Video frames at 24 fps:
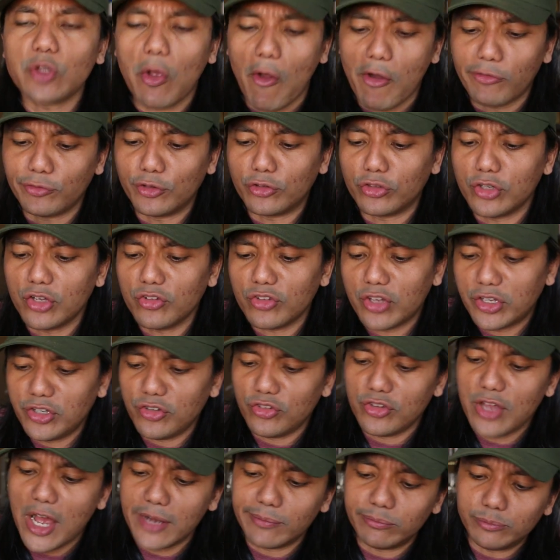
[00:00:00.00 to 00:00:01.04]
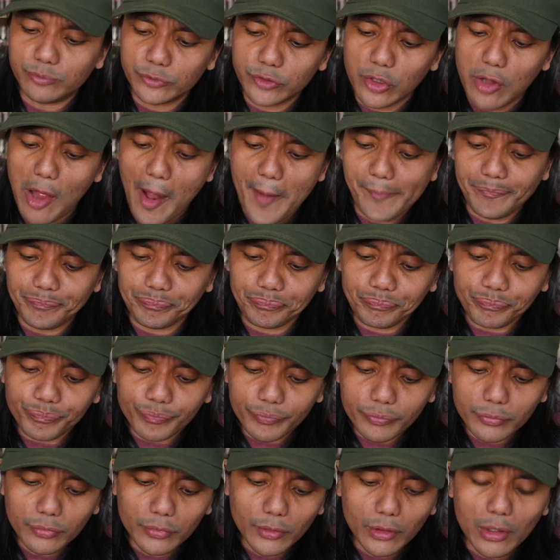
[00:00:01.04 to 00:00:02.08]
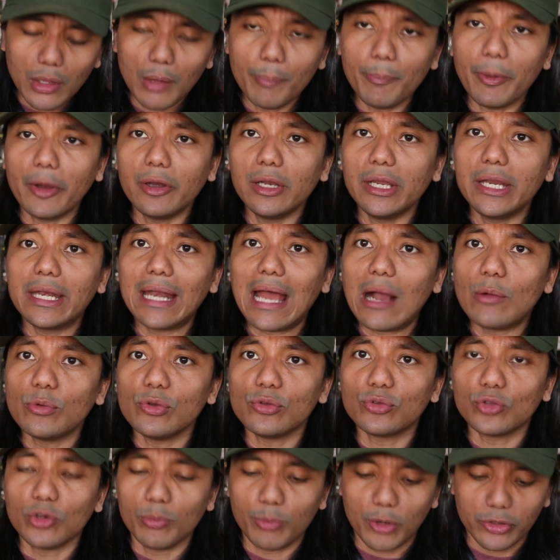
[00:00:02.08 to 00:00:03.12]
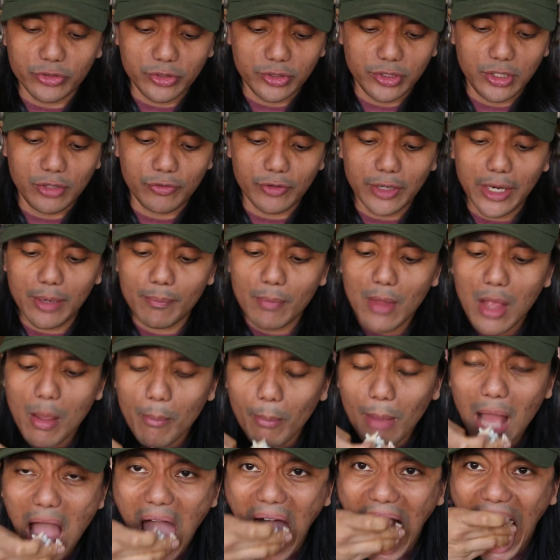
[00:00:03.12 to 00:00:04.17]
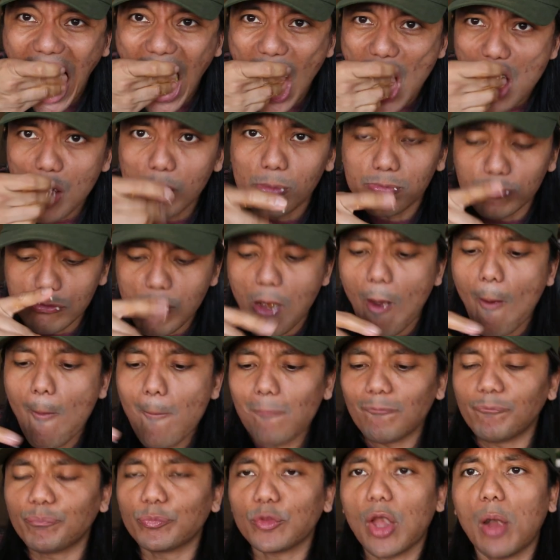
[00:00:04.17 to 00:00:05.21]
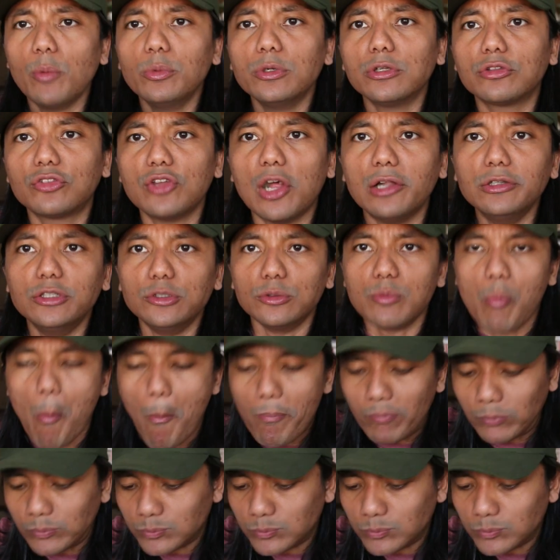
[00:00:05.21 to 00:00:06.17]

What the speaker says: of the things that he's done that apparently now is so positive, right? But I will tell you